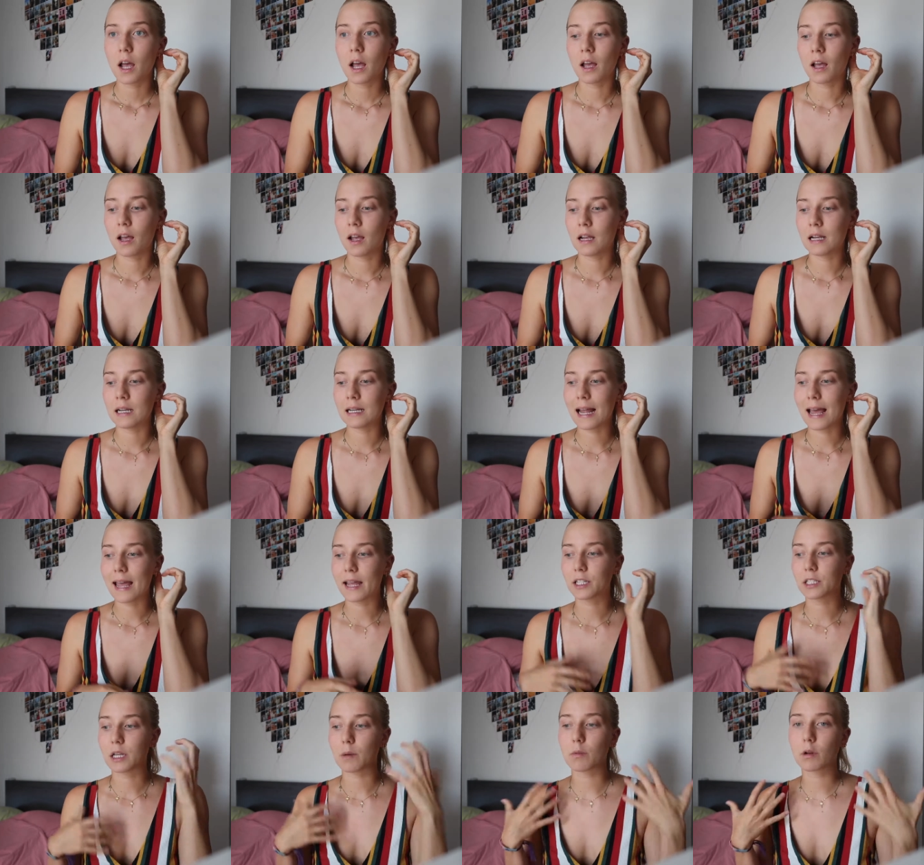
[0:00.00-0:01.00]
uh,
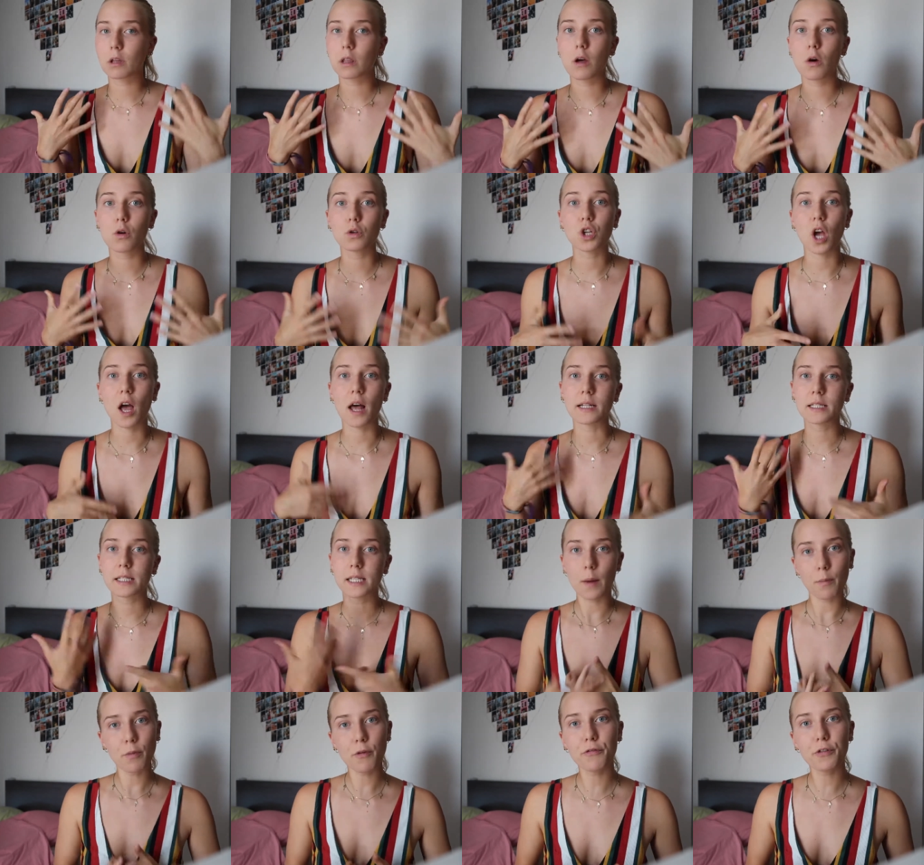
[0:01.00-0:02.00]
like some clothes on
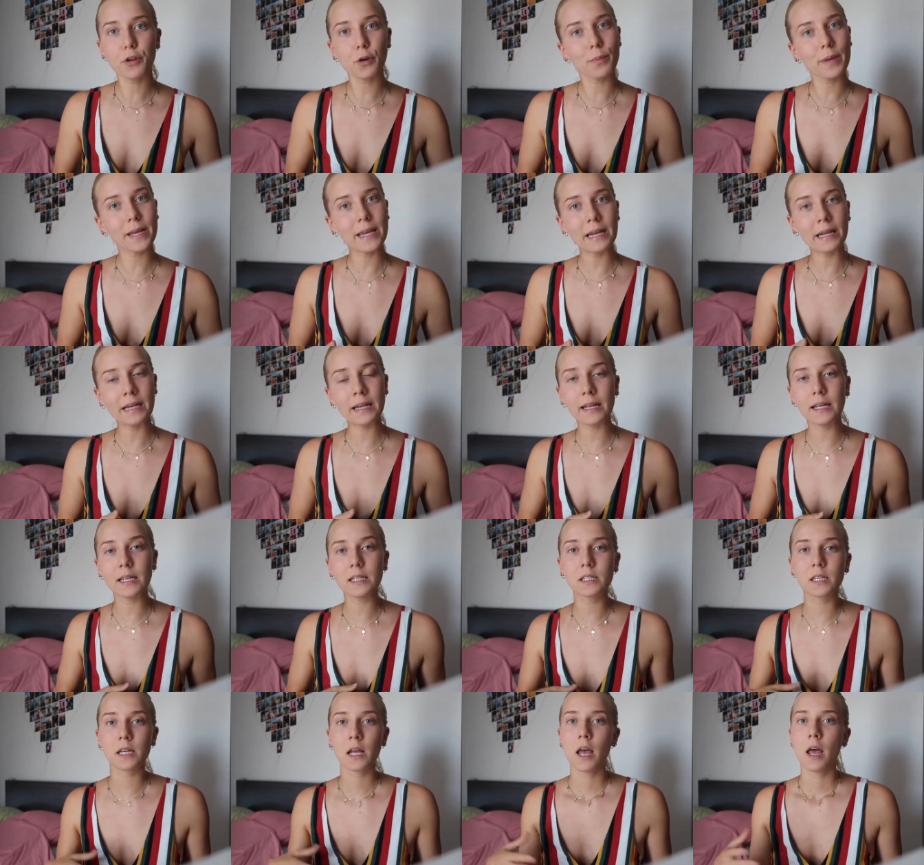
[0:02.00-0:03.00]
top of your
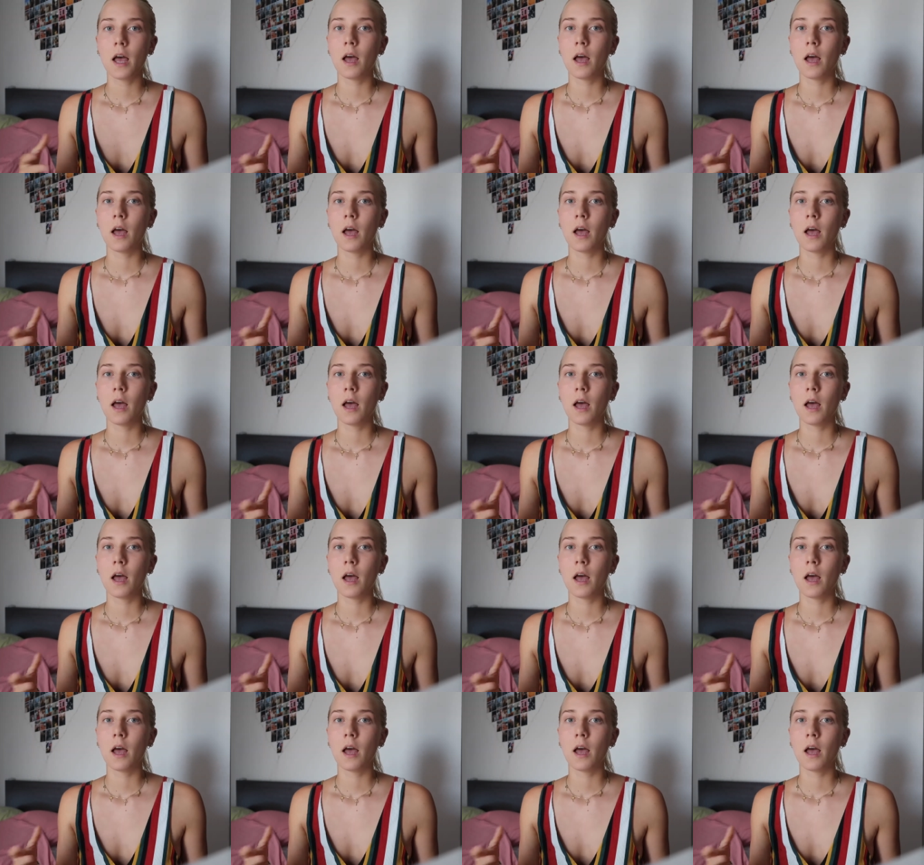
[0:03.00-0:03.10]
bikinis.